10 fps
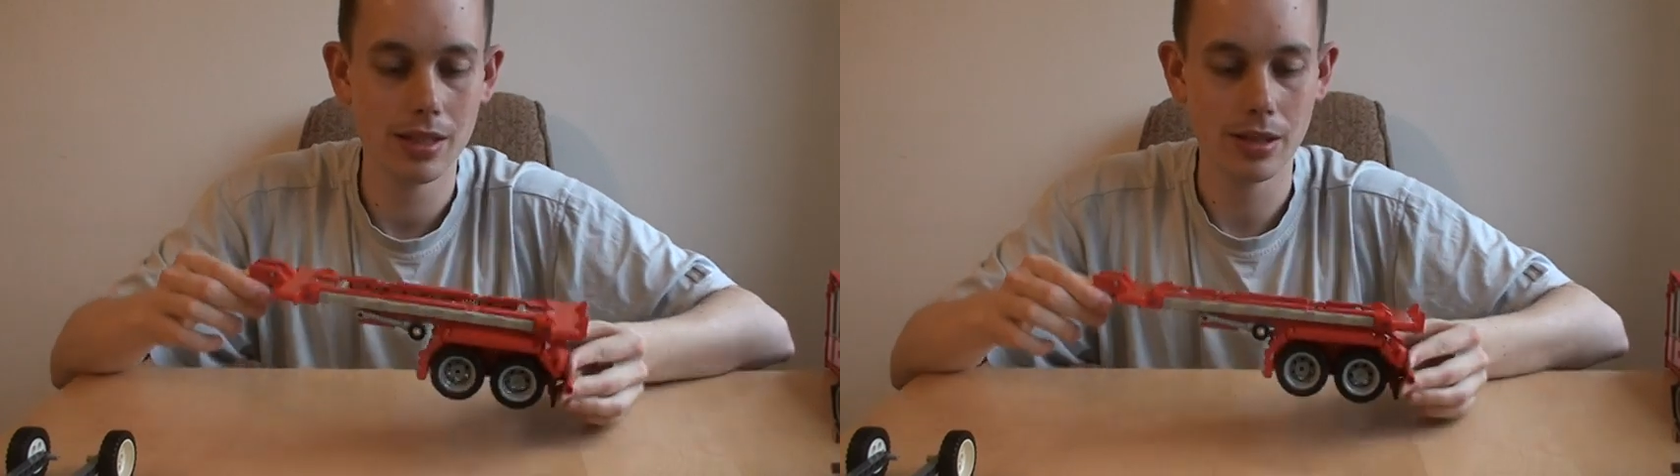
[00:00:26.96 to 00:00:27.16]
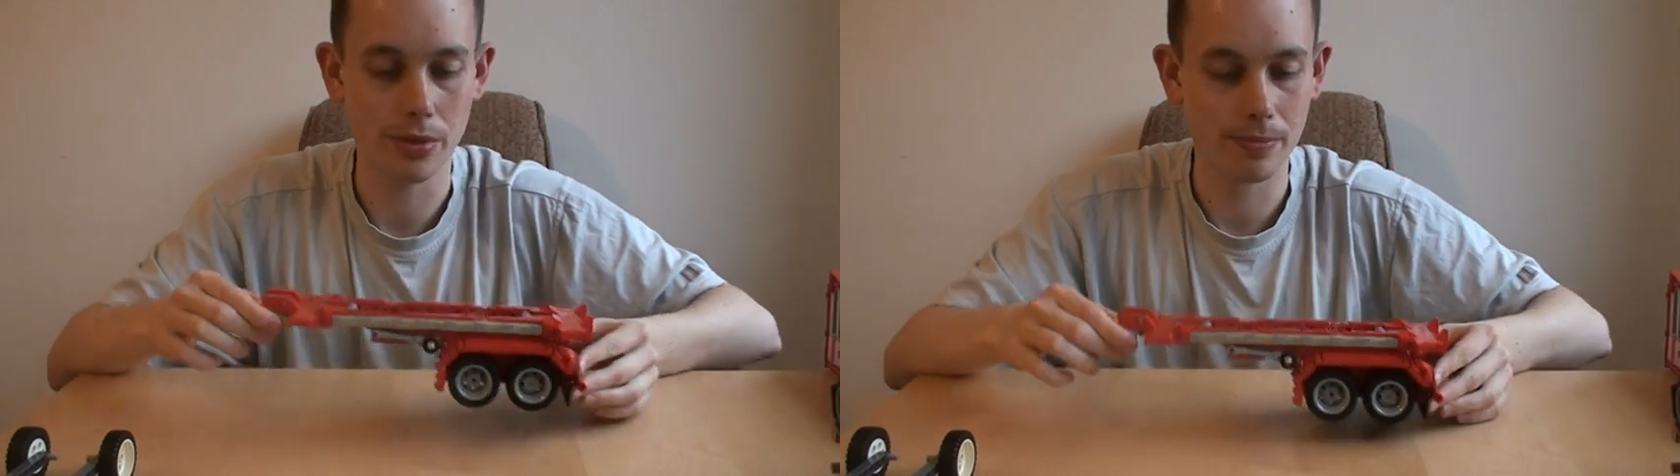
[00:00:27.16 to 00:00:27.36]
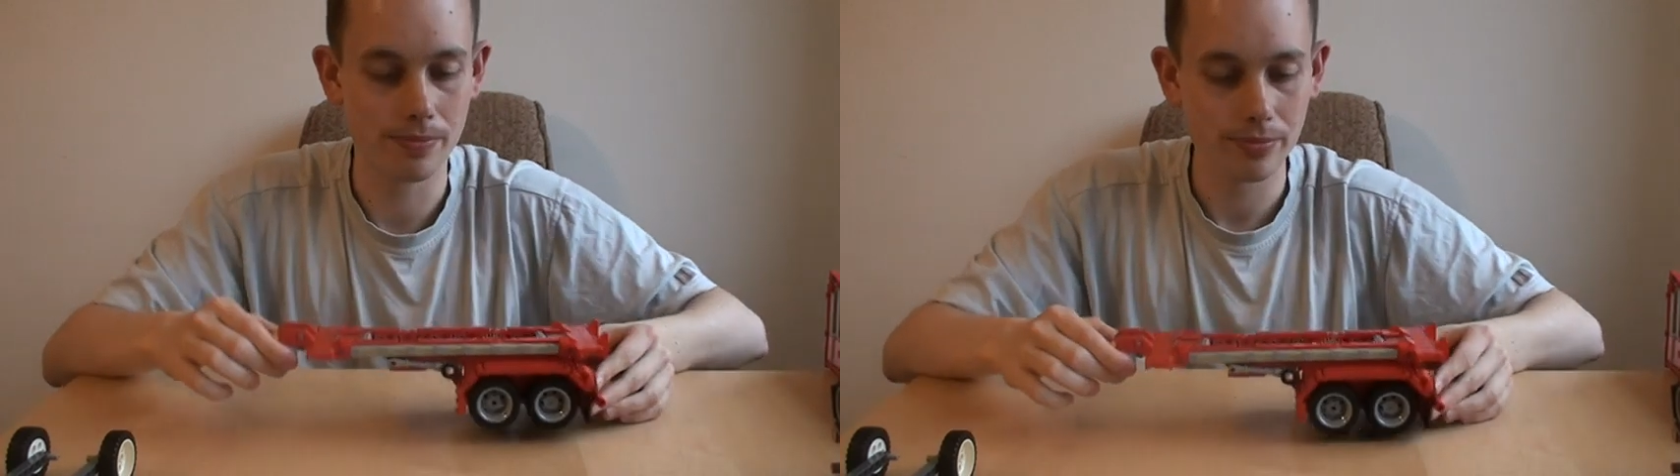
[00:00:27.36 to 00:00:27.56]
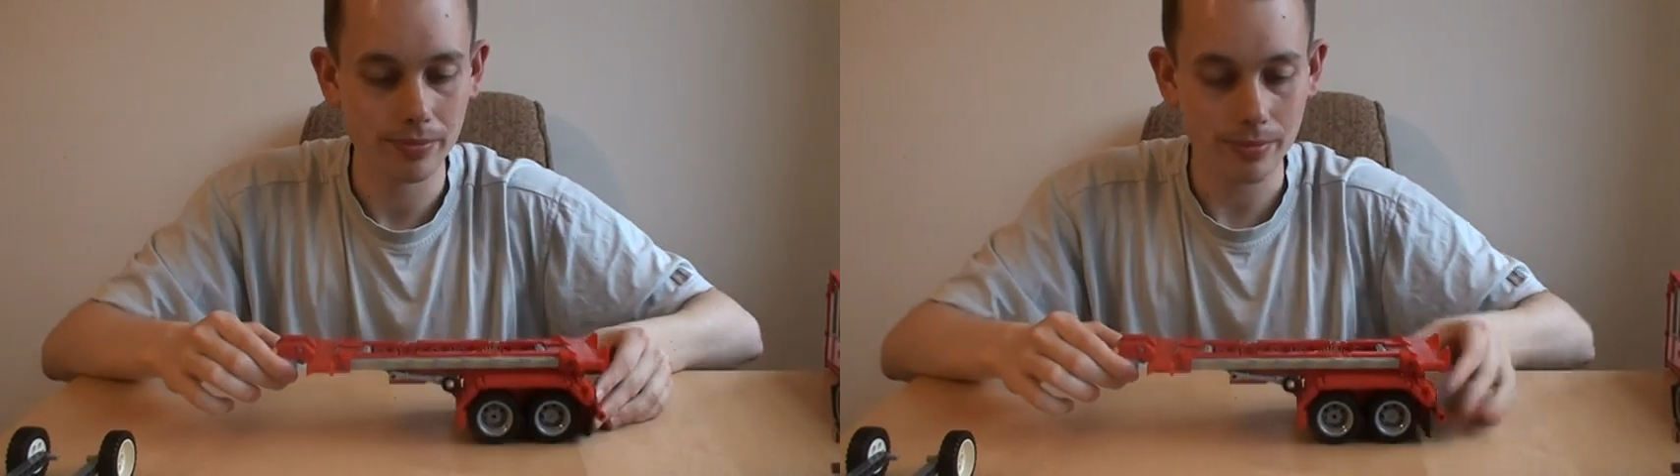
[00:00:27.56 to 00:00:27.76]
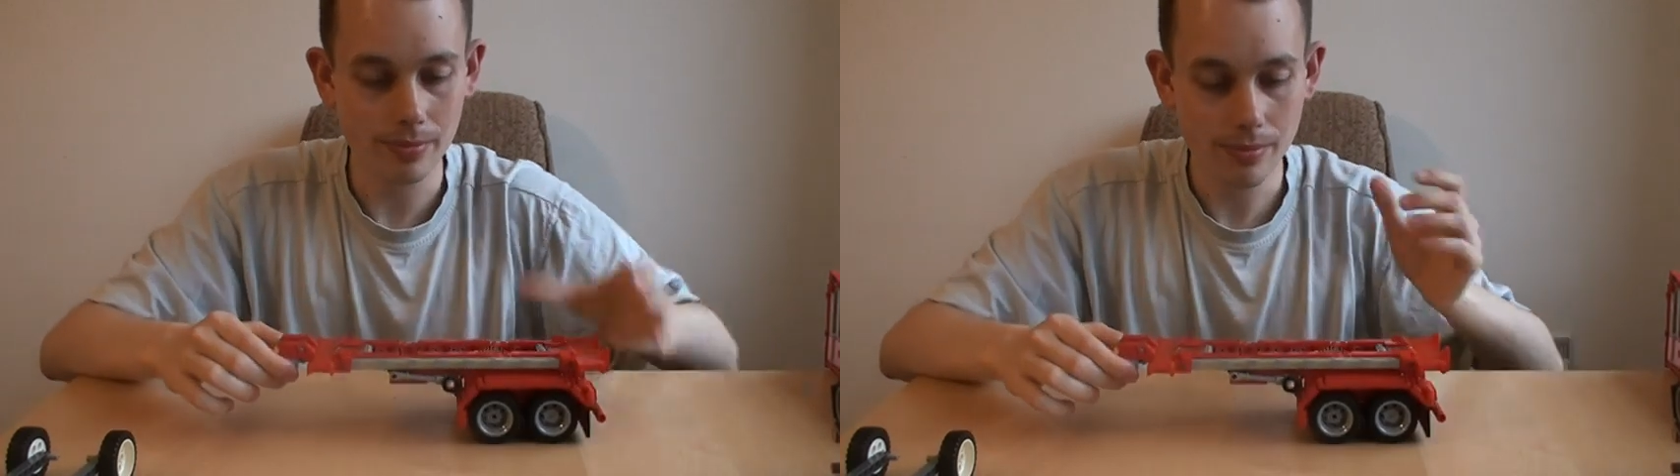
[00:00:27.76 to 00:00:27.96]
So
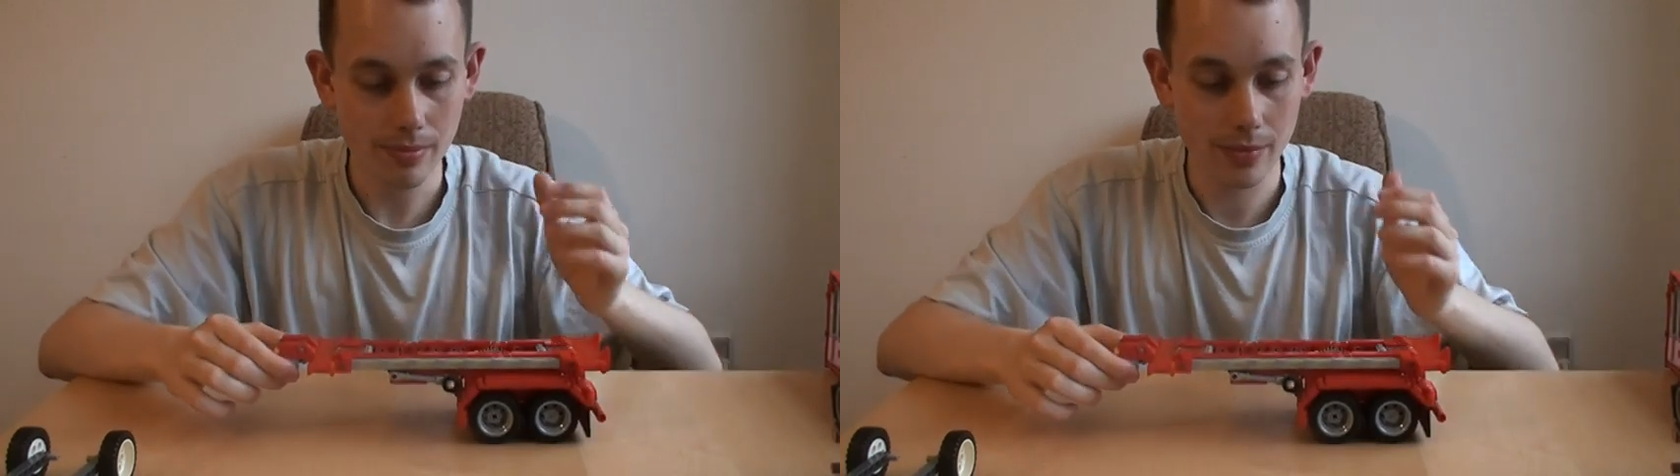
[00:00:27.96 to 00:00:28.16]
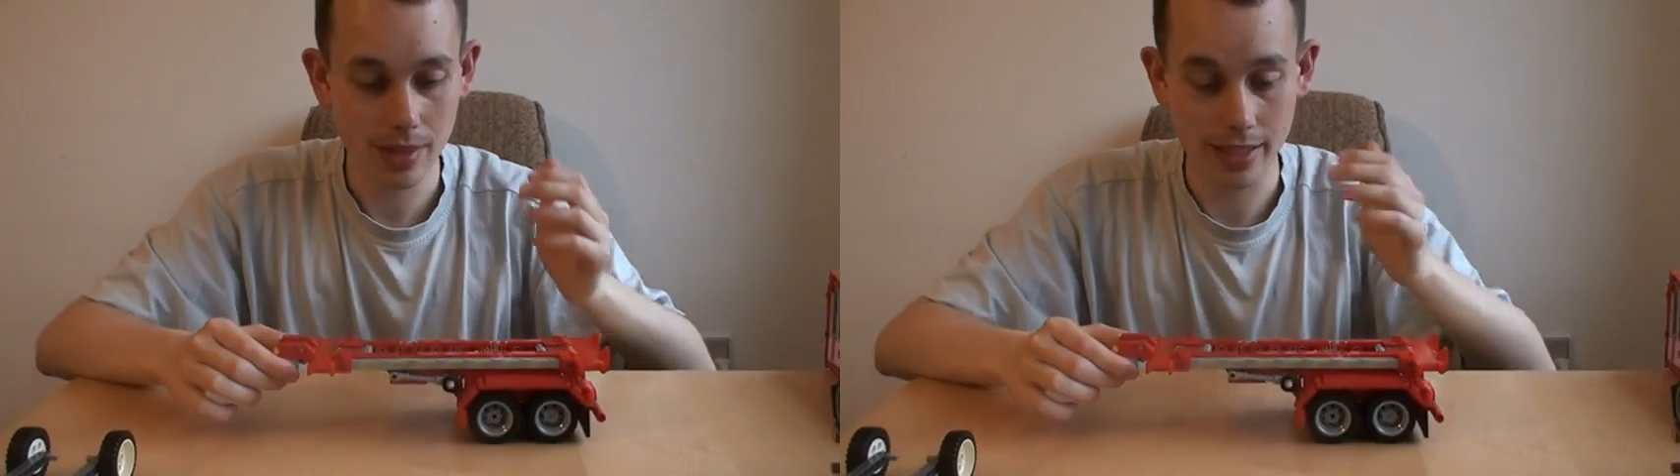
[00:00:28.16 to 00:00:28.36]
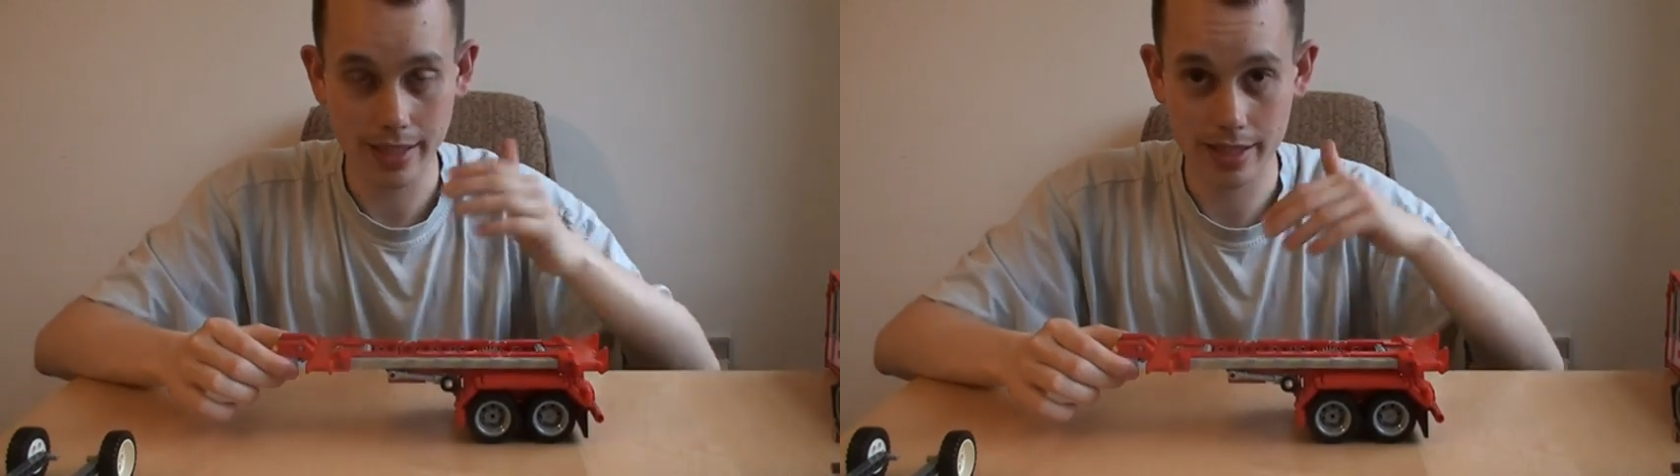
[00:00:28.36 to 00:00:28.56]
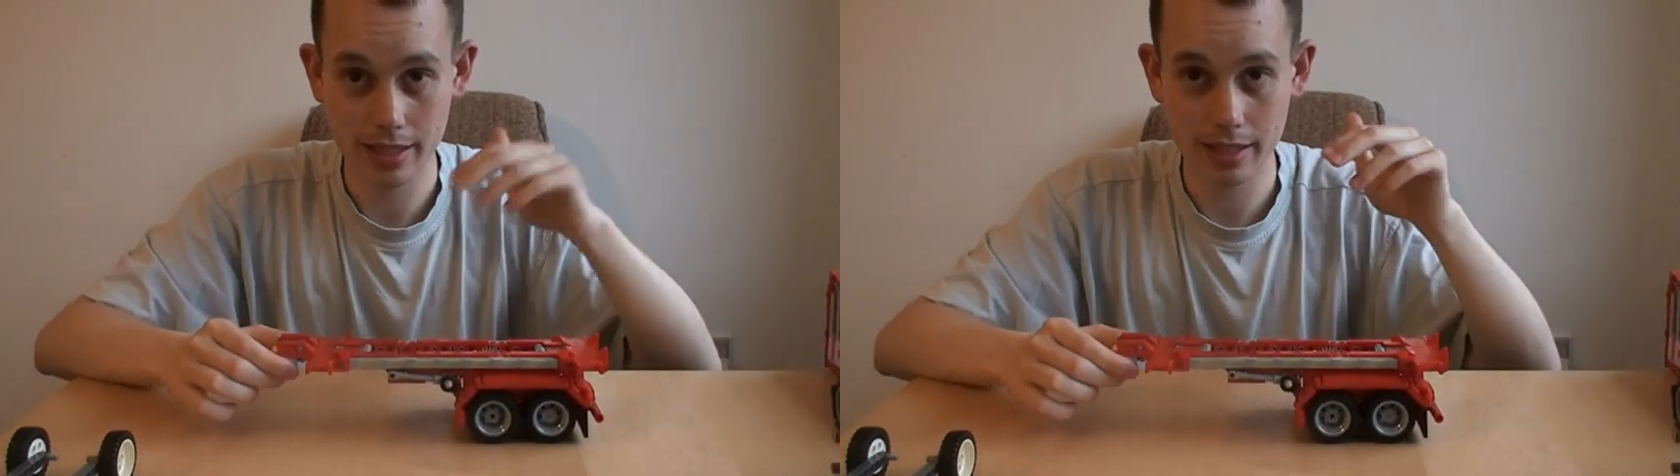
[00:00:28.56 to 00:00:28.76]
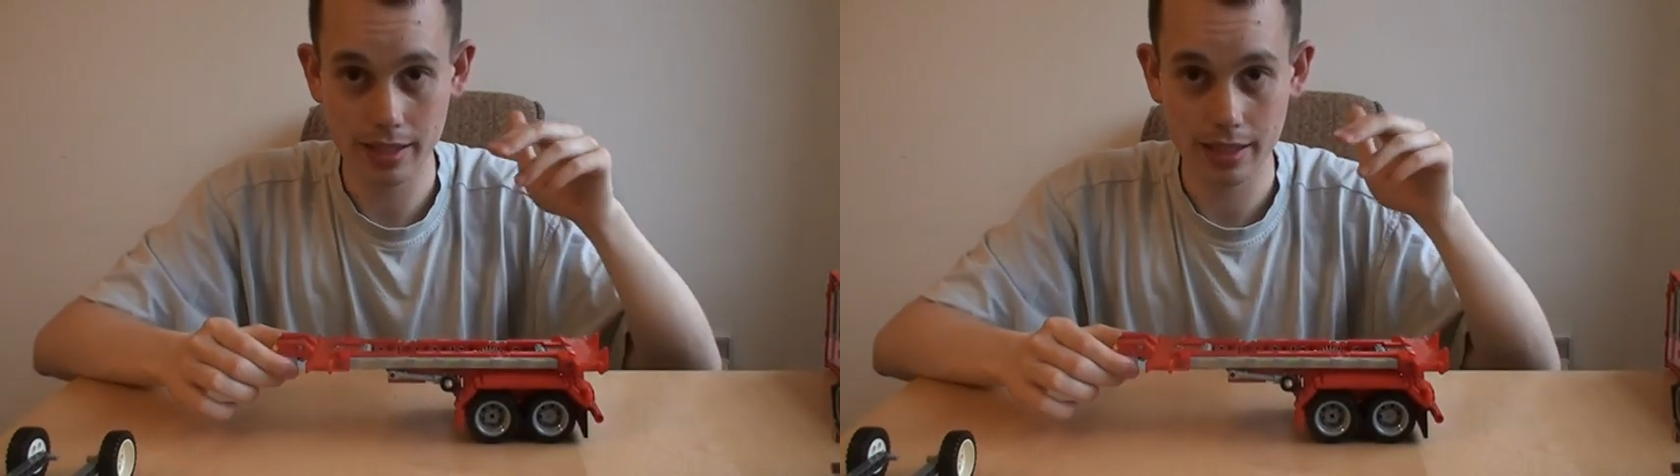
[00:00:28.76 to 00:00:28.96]

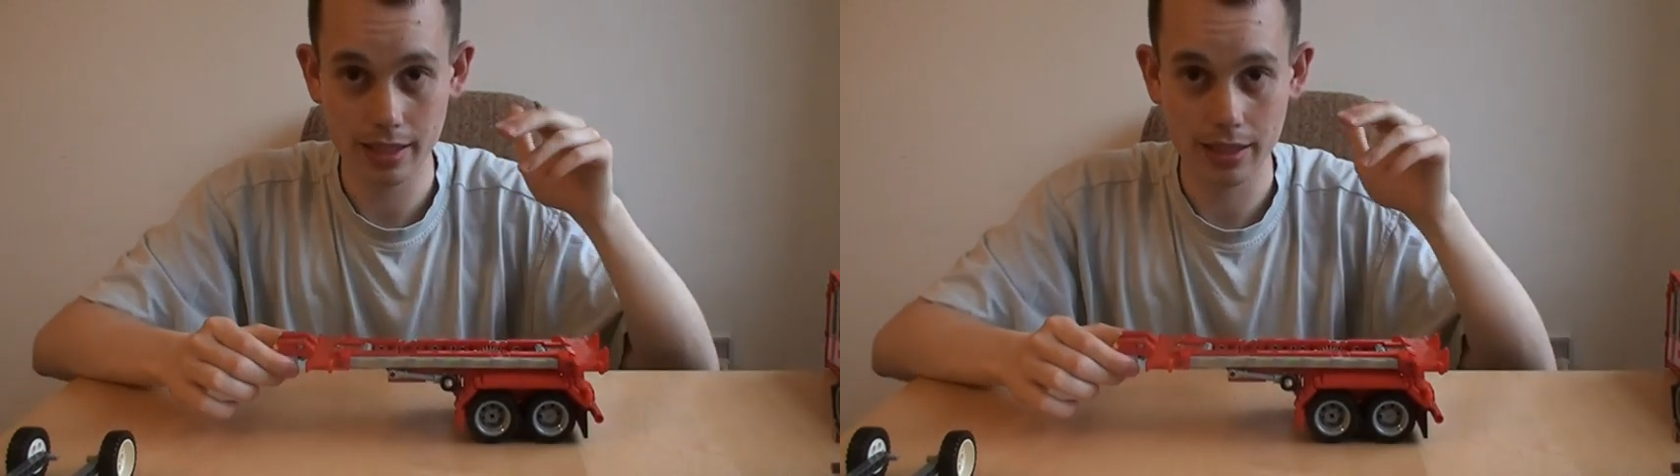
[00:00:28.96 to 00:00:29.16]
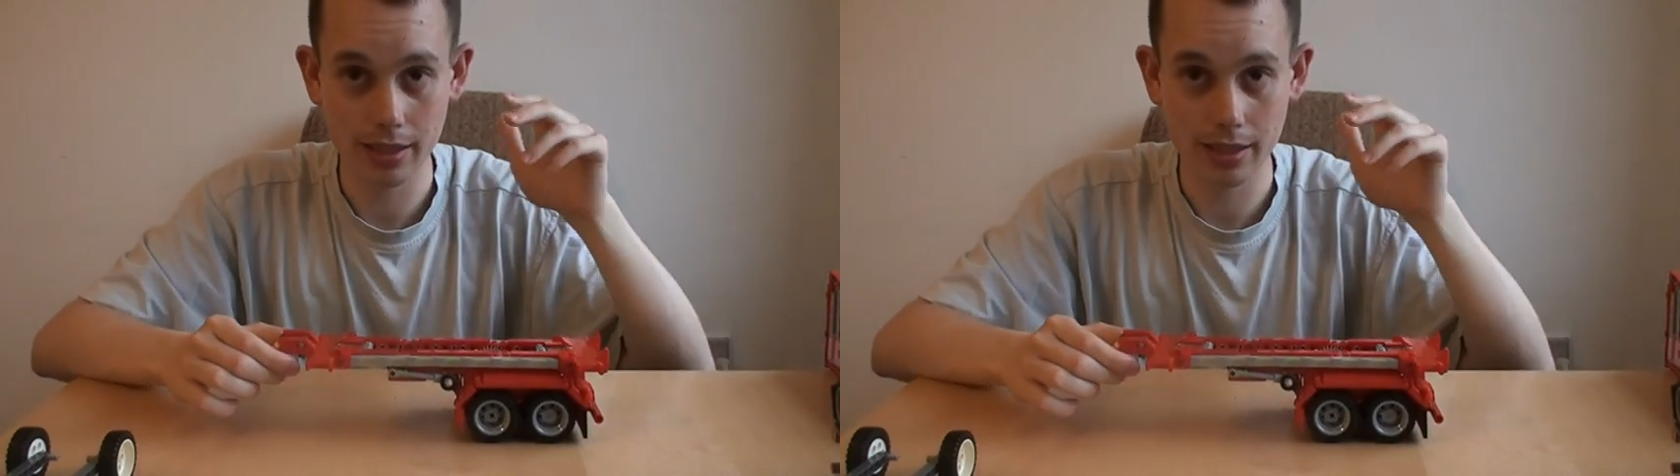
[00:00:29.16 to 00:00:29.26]
there's